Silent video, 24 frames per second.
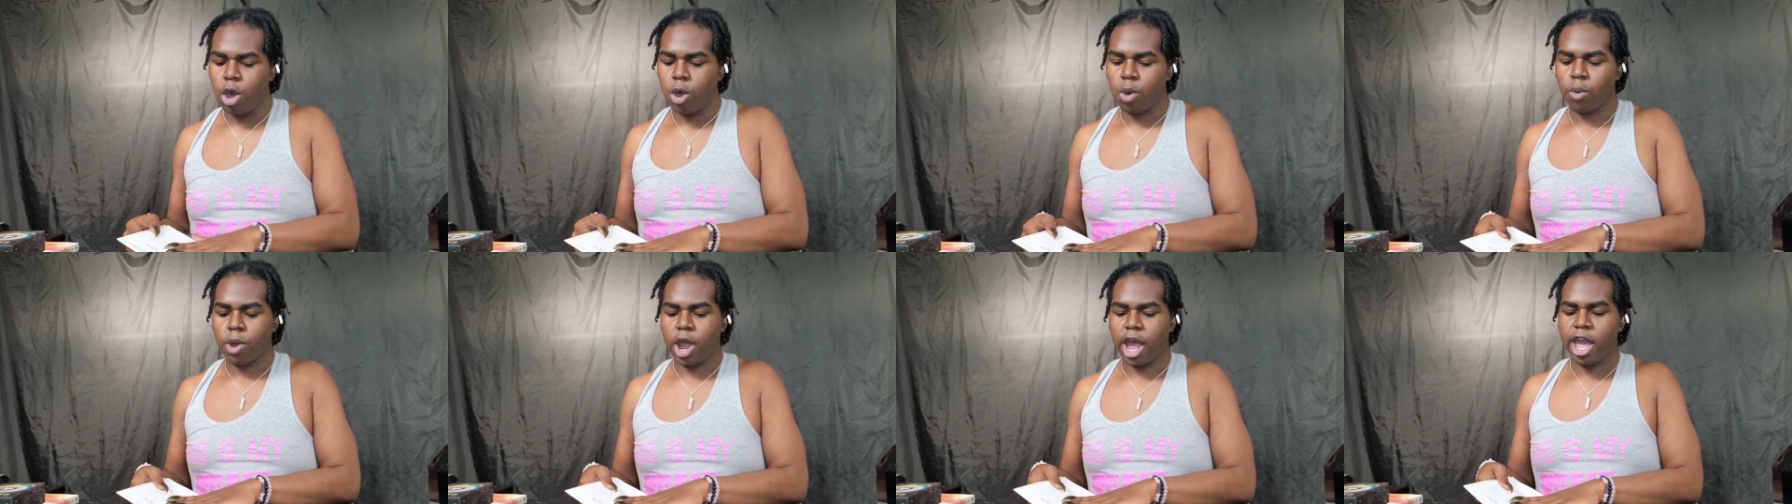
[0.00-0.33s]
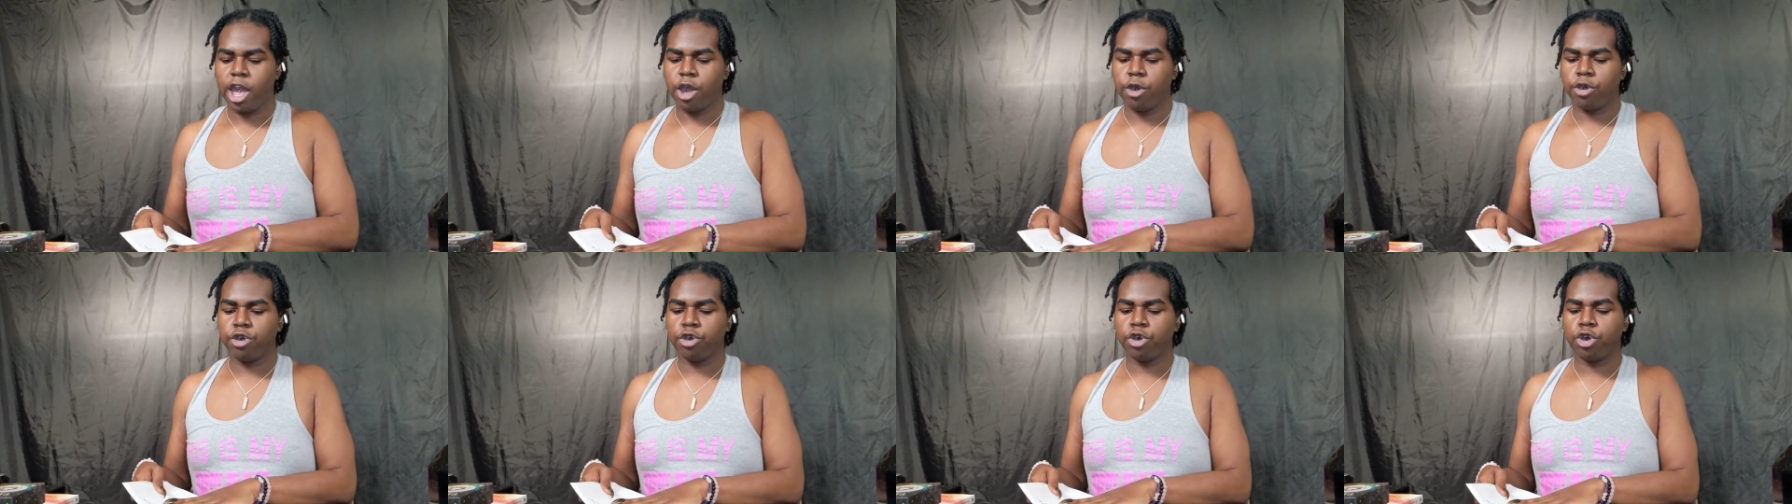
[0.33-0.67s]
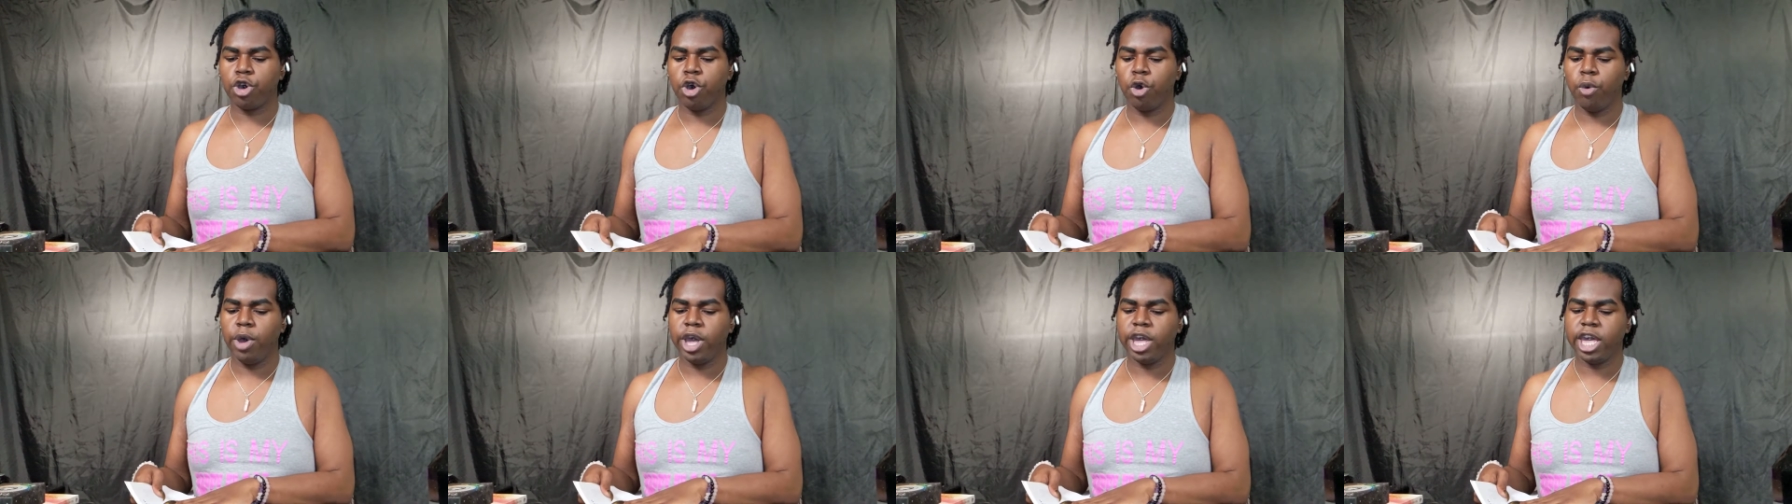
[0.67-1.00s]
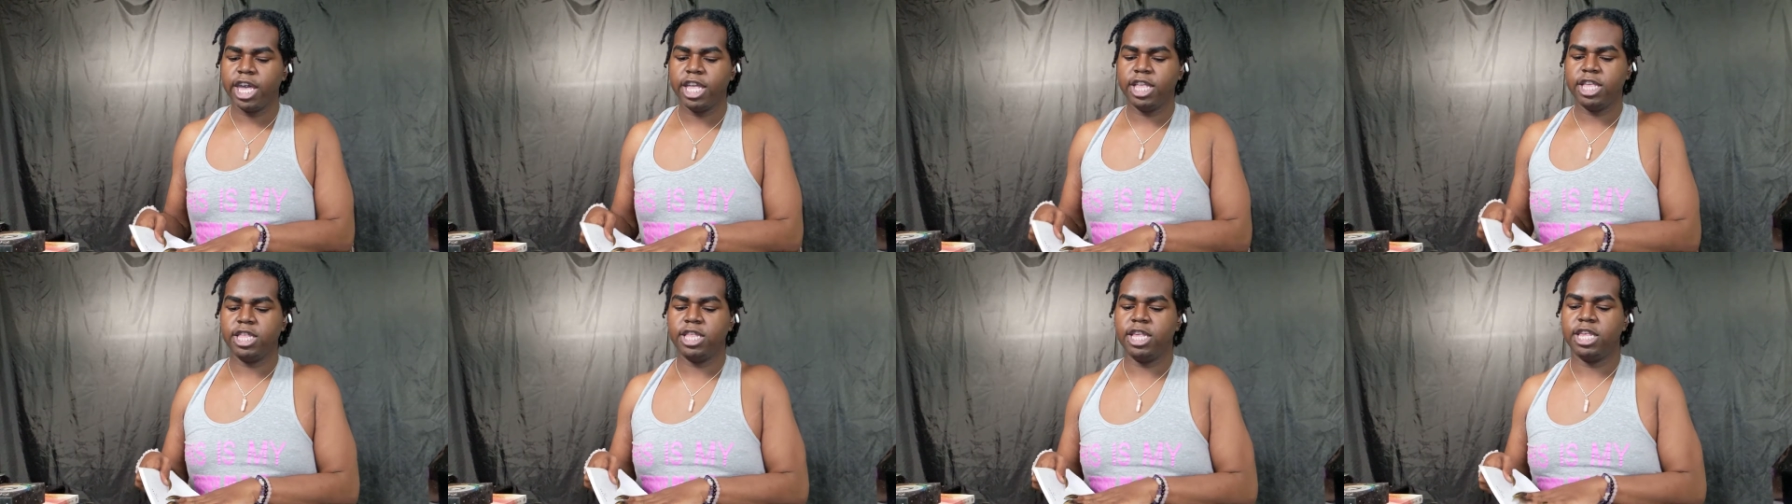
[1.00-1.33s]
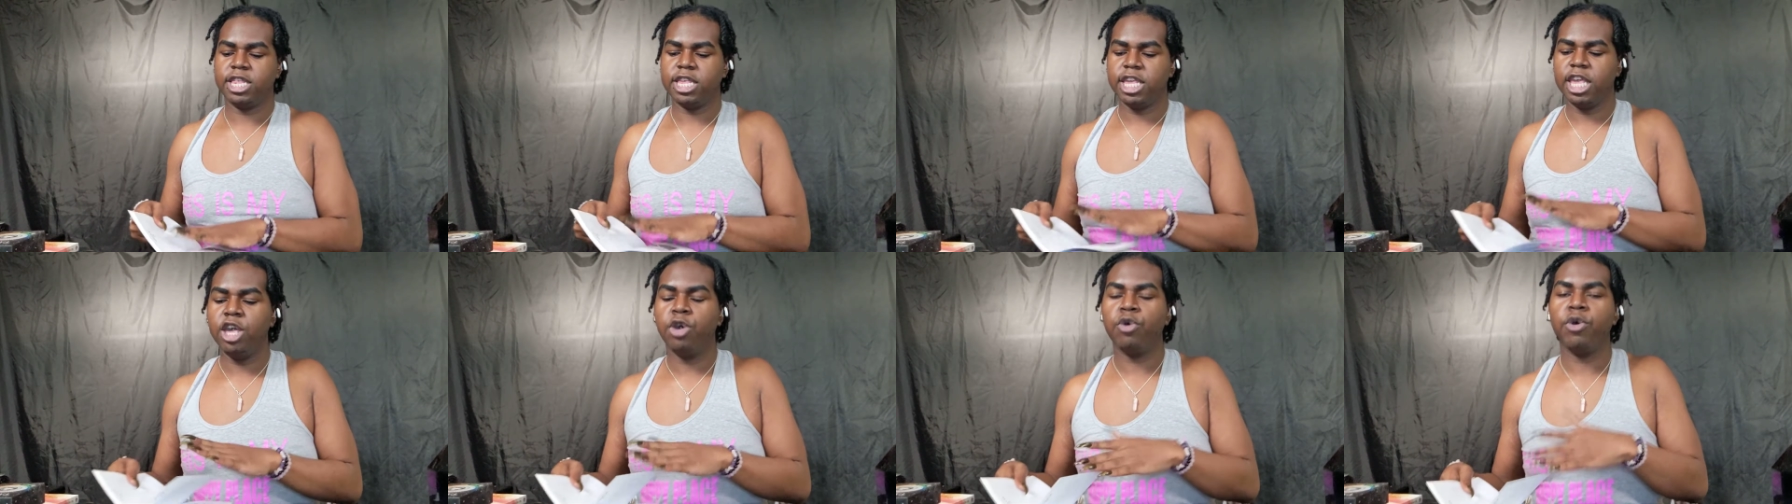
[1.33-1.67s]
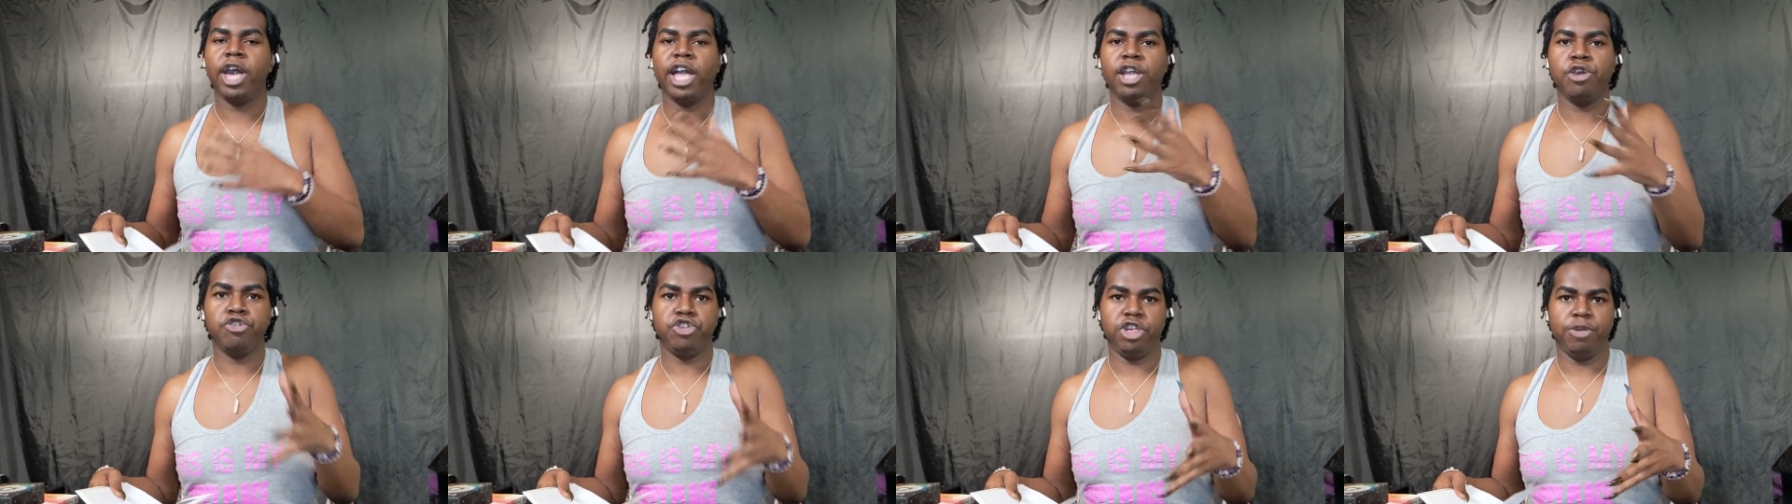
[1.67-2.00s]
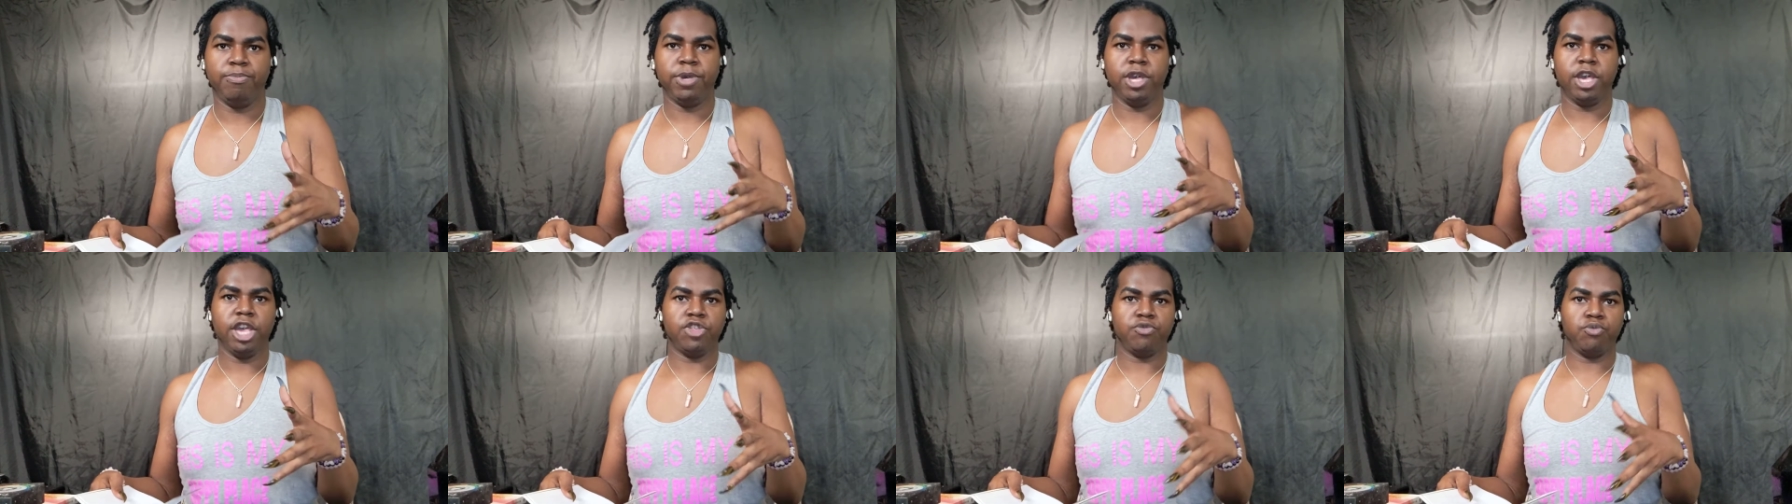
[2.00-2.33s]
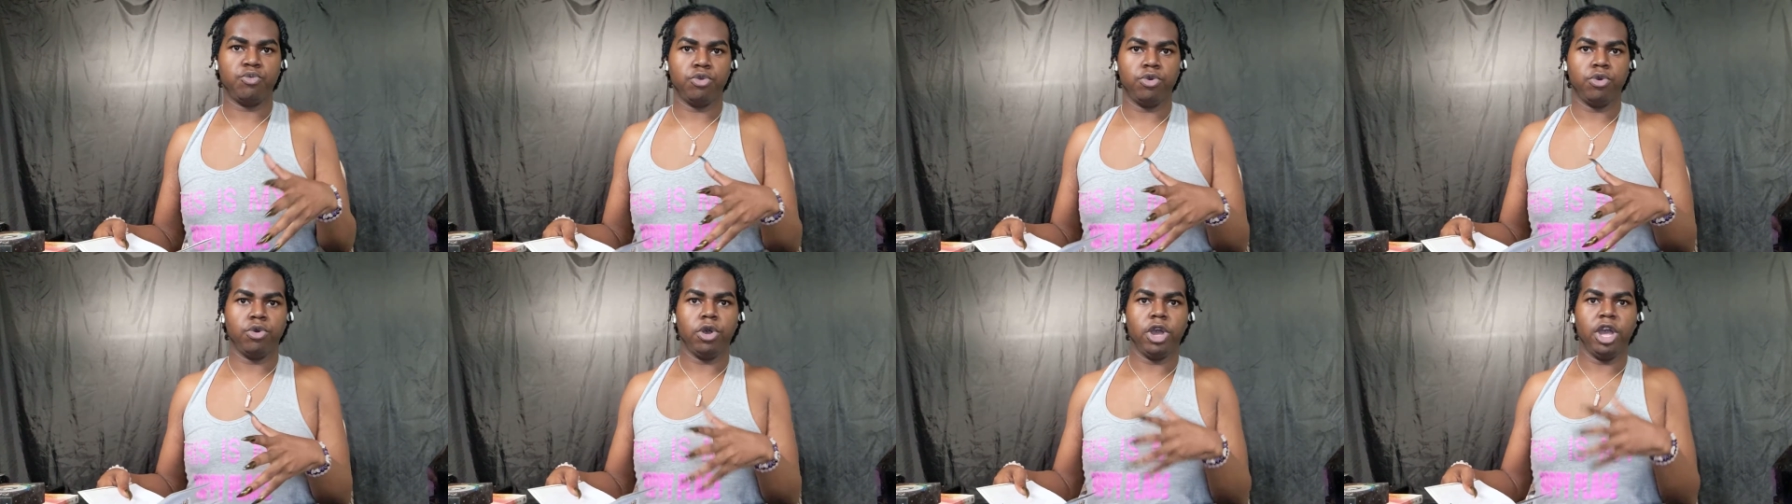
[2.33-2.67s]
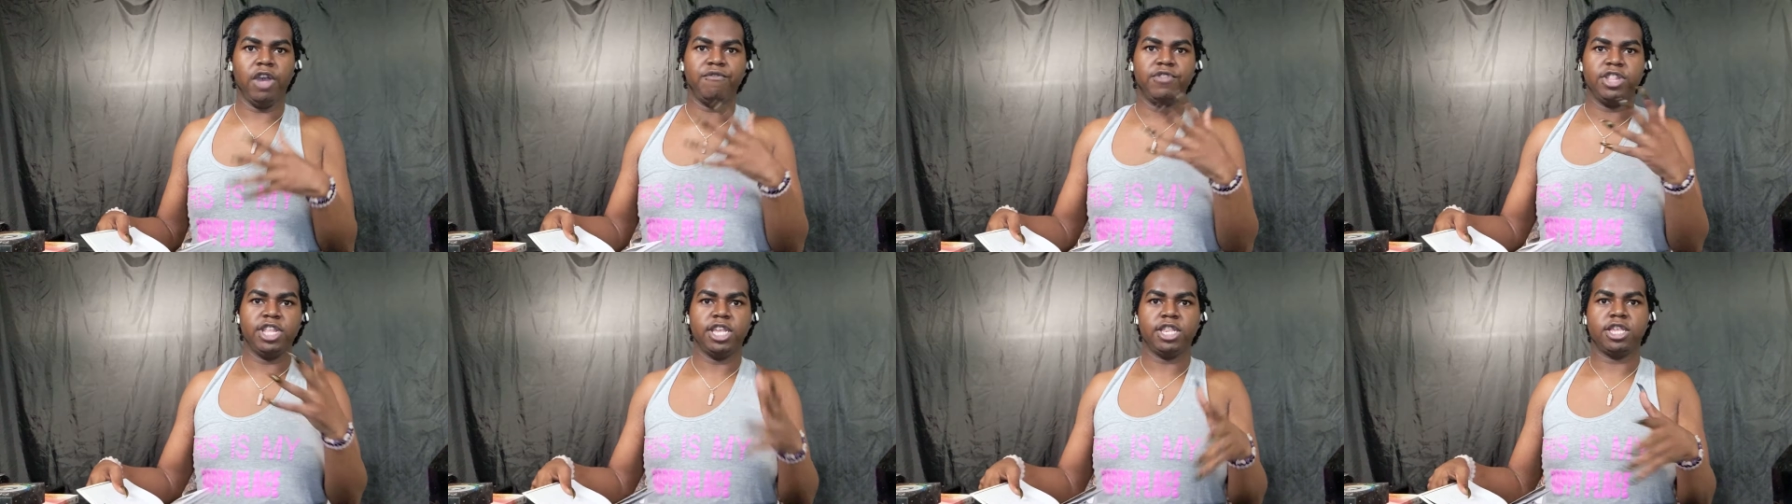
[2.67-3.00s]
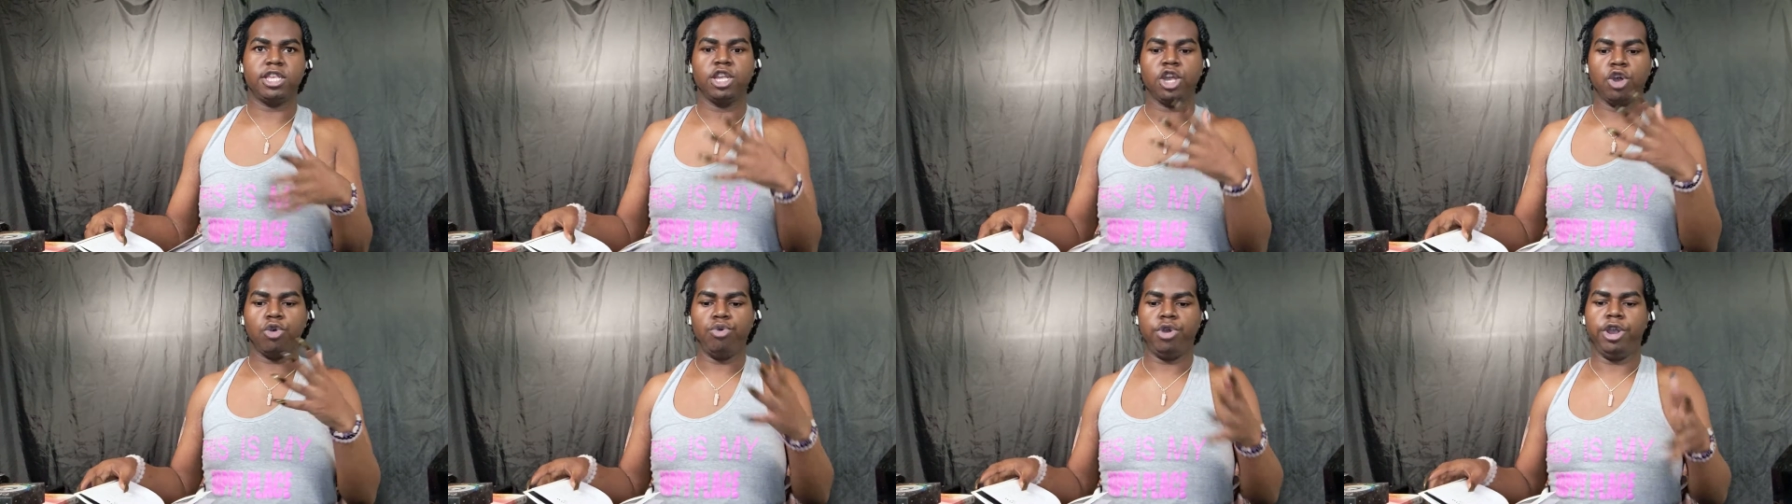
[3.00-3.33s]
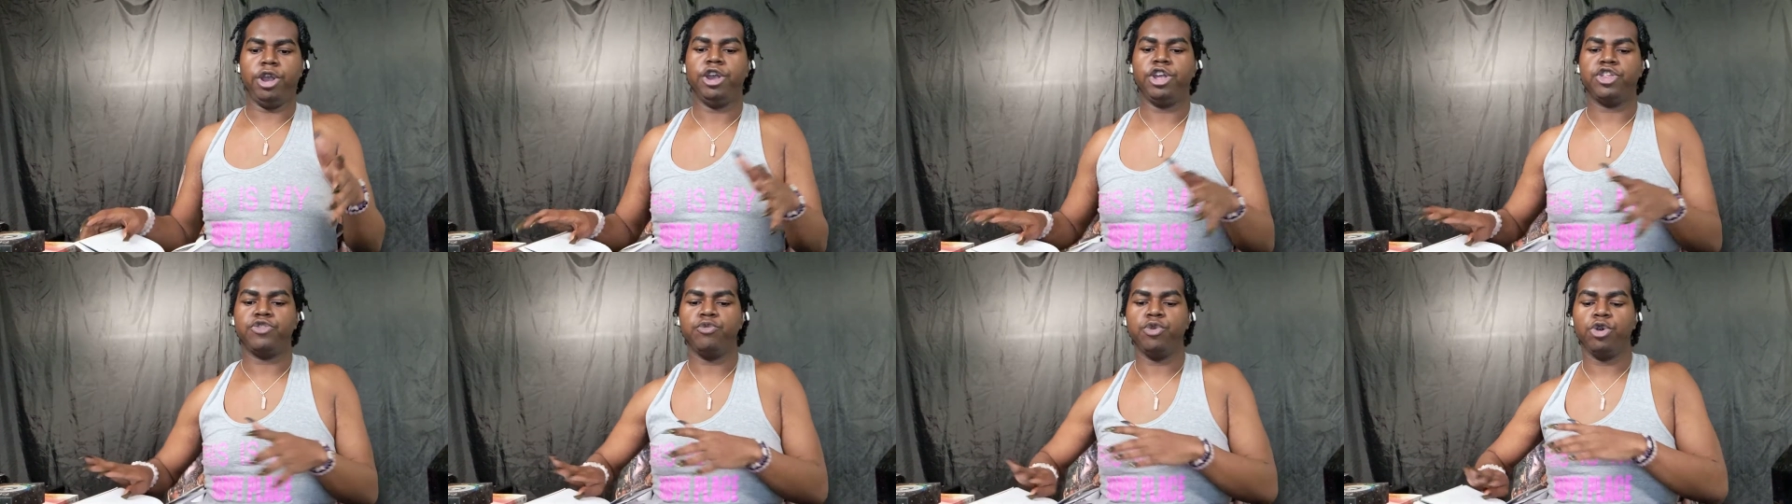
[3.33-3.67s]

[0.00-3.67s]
right, you're going into this ego energy because we're everything's in Aquarius.